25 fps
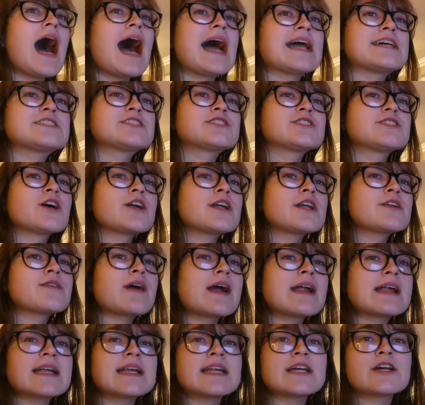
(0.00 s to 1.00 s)
I started
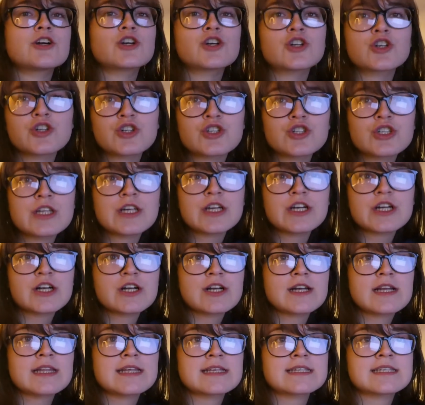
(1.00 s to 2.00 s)
writing it
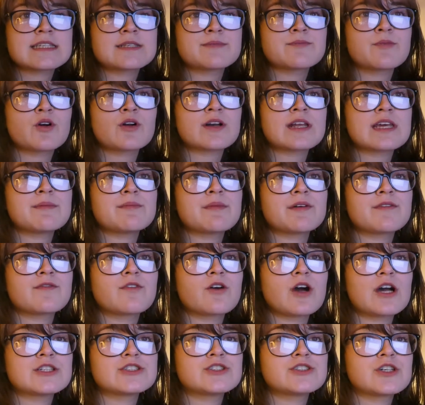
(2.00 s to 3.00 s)
earlier this morning
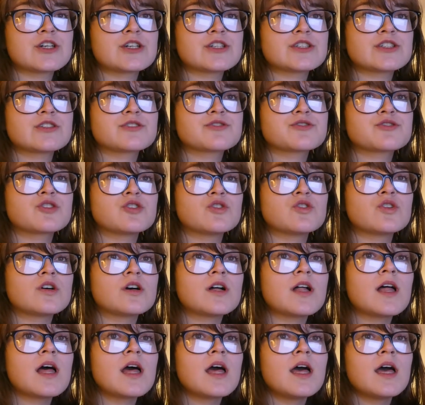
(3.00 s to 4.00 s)
before I started
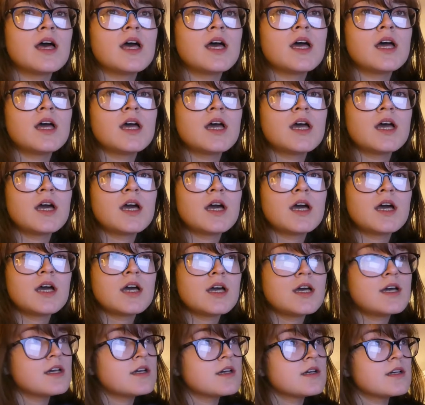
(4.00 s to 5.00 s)
school.
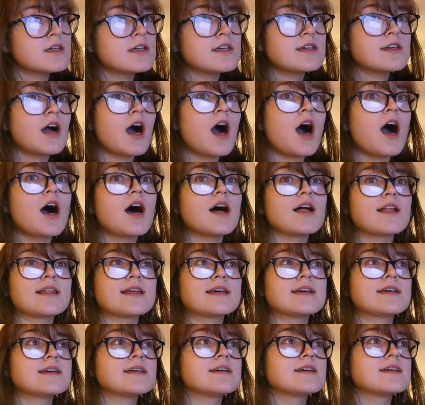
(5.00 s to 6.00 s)
Y'all,
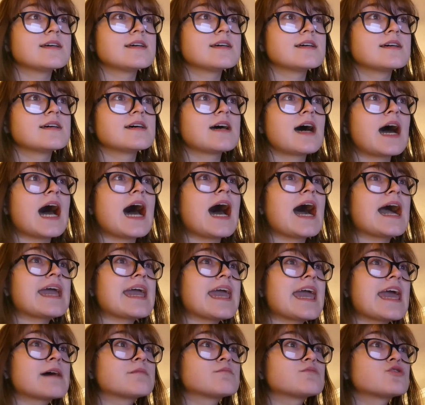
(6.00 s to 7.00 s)
I
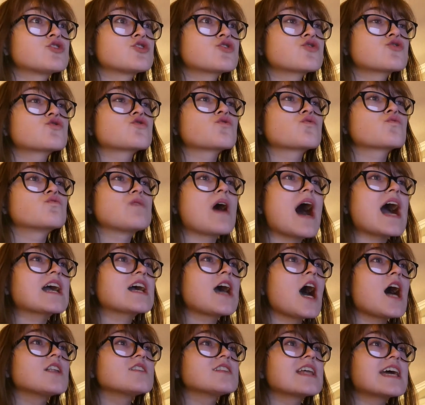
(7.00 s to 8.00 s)
am
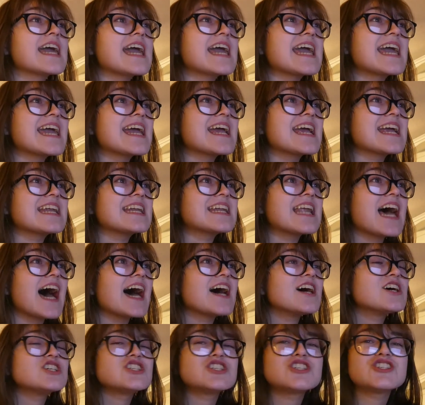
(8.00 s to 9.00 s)
struggling
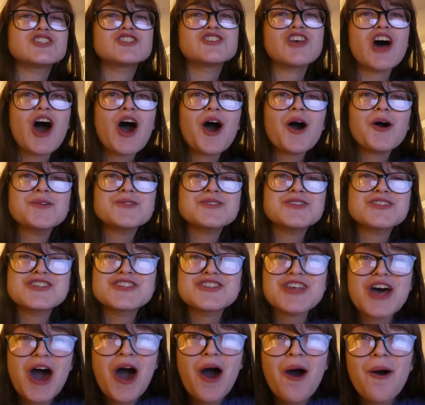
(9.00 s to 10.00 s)

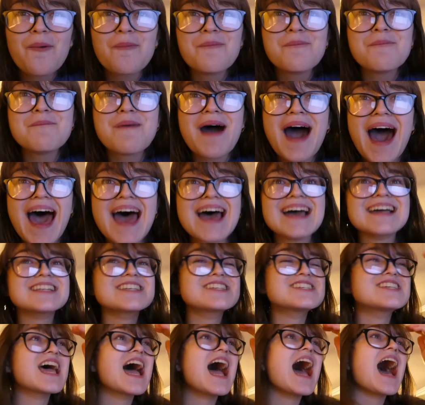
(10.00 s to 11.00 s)
so
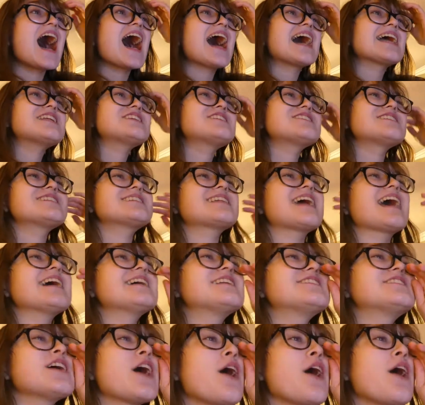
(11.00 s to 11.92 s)
much. I don't